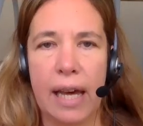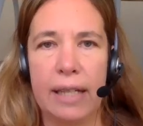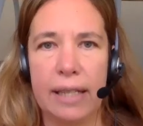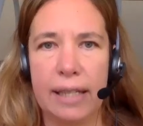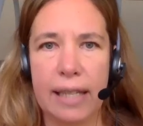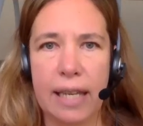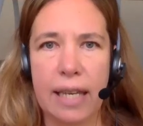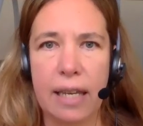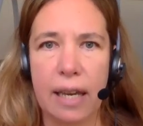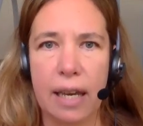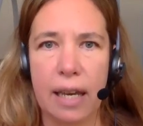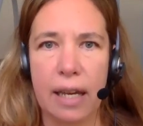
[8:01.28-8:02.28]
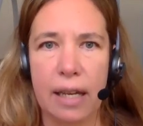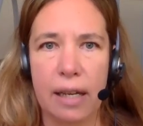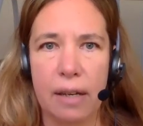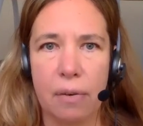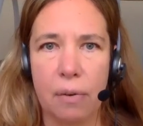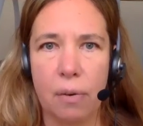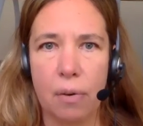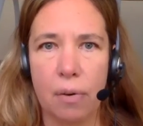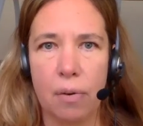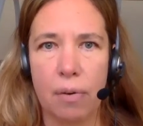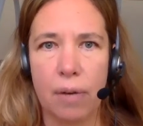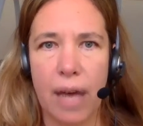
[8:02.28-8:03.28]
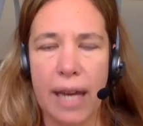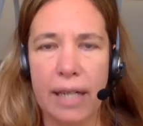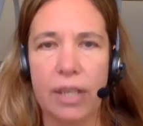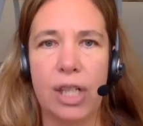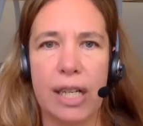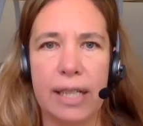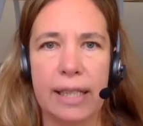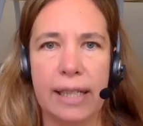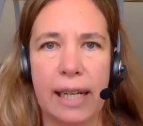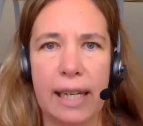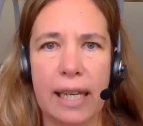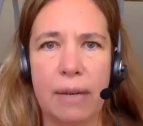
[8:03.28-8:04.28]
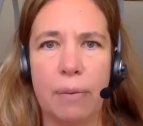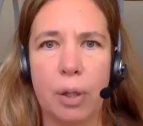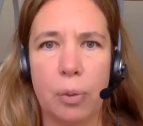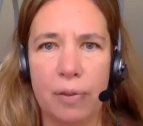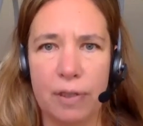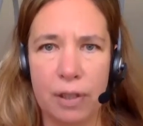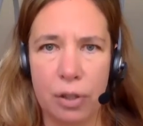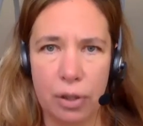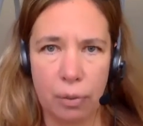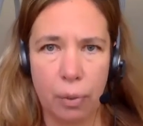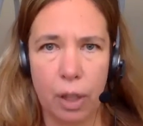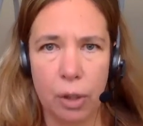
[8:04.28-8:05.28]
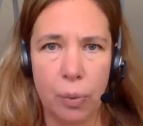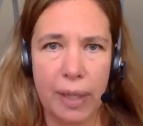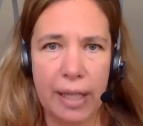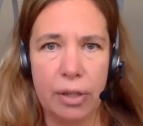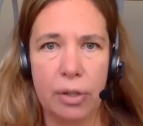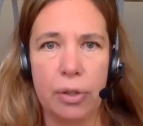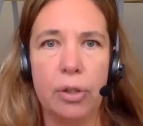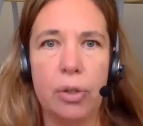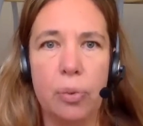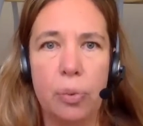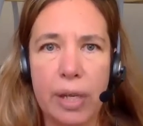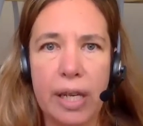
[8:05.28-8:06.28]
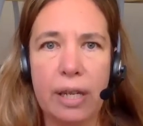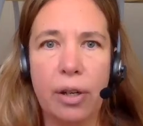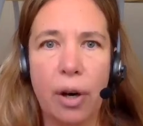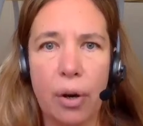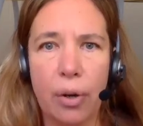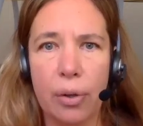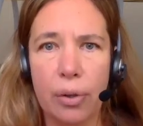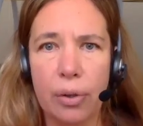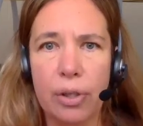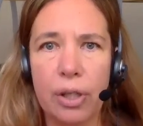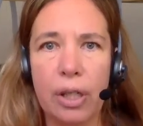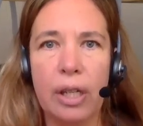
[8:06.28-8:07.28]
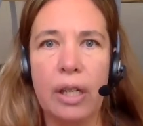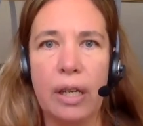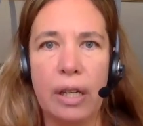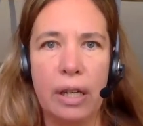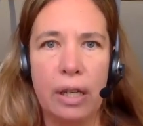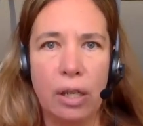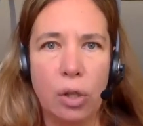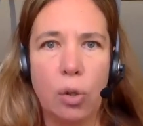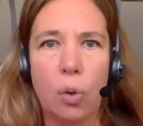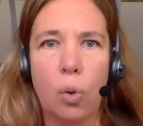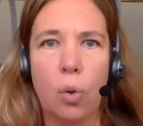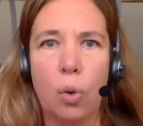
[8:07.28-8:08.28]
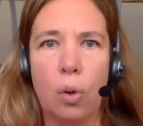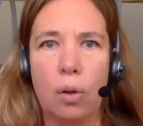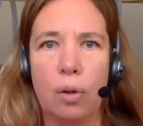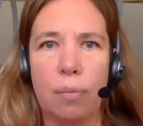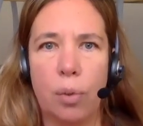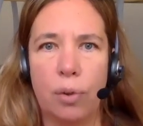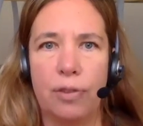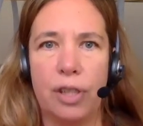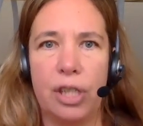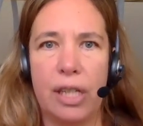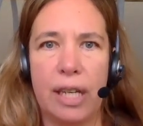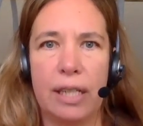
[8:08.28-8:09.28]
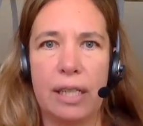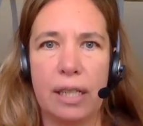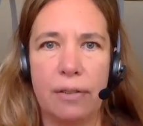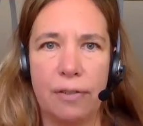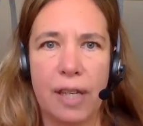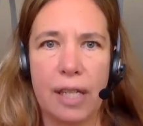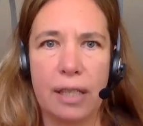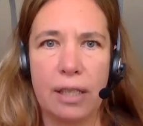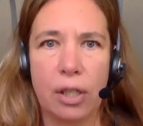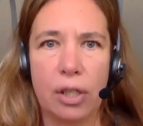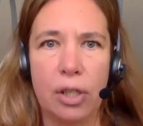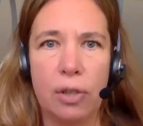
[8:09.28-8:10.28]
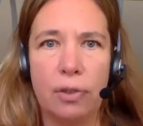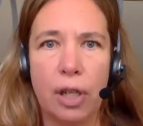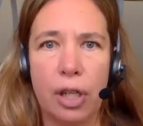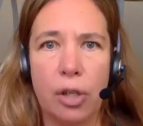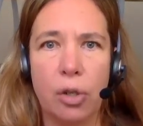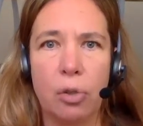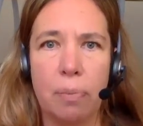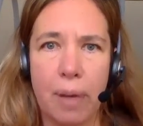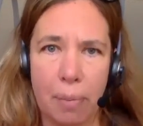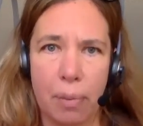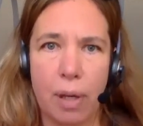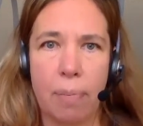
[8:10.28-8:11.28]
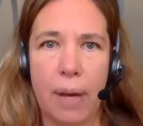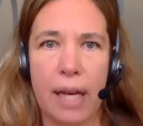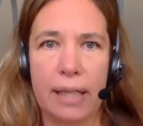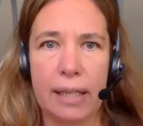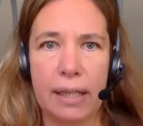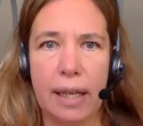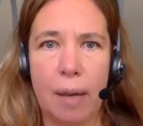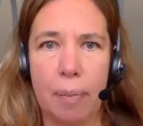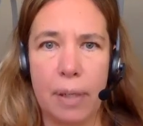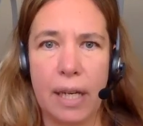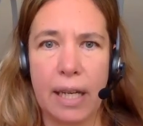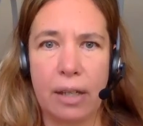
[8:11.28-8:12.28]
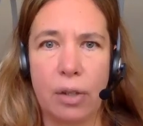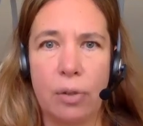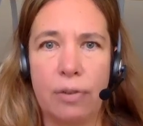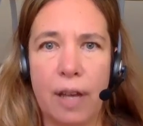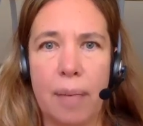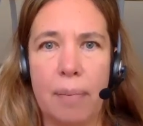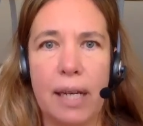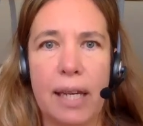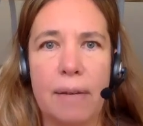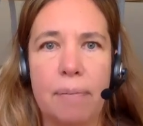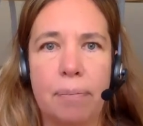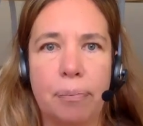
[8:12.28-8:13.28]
and see energetically what we can do to recode your morphogenetic field so that you've got a new memory pattern happening in your family.